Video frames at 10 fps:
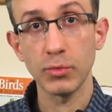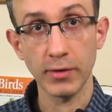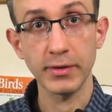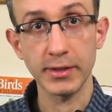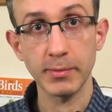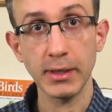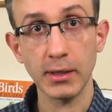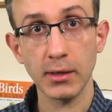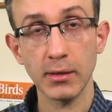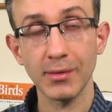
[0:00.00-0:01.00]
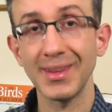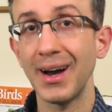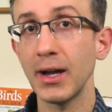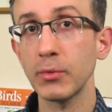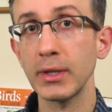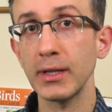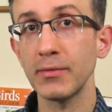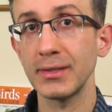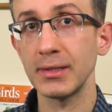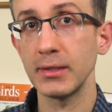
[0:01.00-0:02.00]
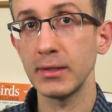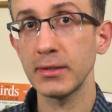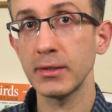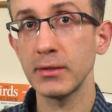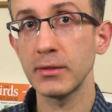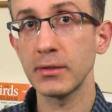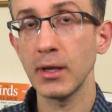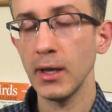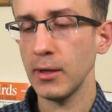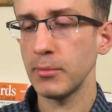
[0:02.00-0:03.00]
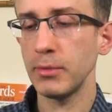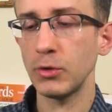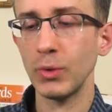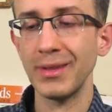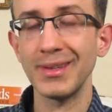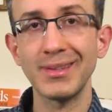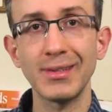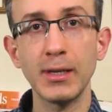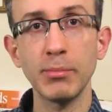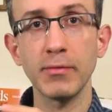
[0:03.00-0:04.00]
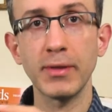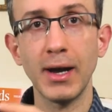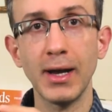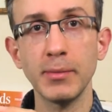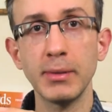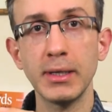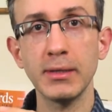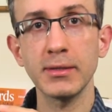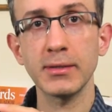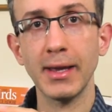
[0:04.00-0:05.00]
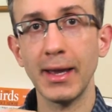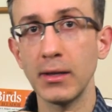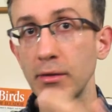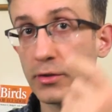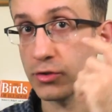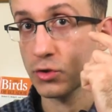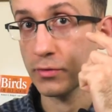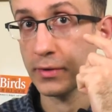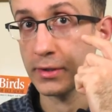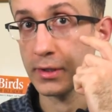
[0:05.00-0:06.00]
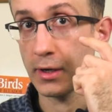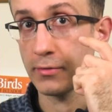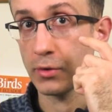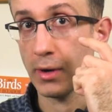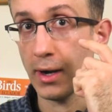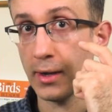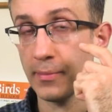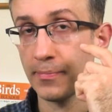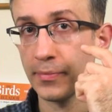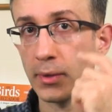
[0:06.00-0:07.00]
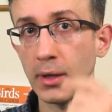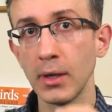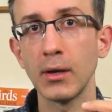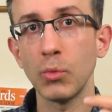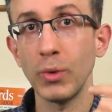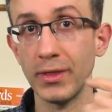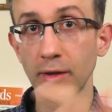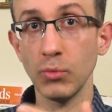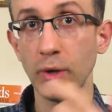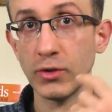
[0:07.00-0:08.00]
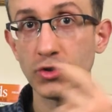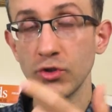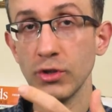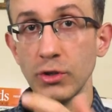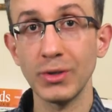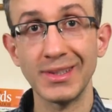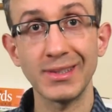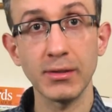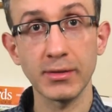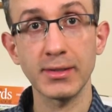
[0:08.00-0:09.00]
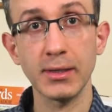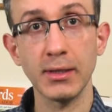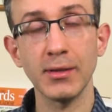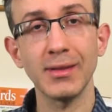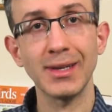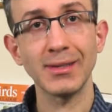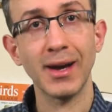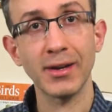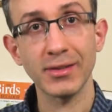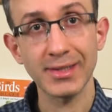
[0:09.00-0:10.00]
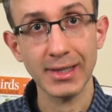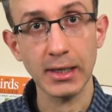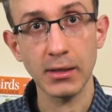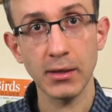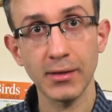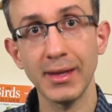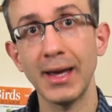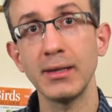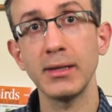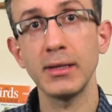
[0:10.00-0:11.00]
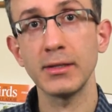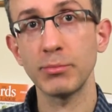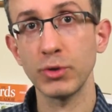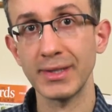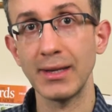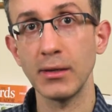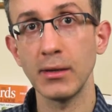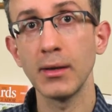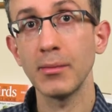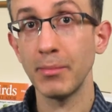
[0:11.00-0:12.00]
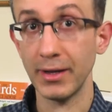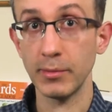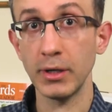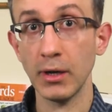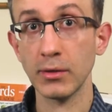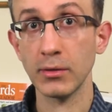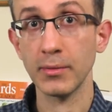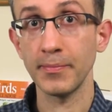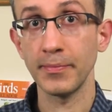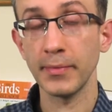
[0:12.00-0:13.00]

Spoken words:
Roughly speaking, the eye relief is the distance between the tip of the eyepiece and the surface of your eye, within which you can still see the entire scene that is presented by the binocular.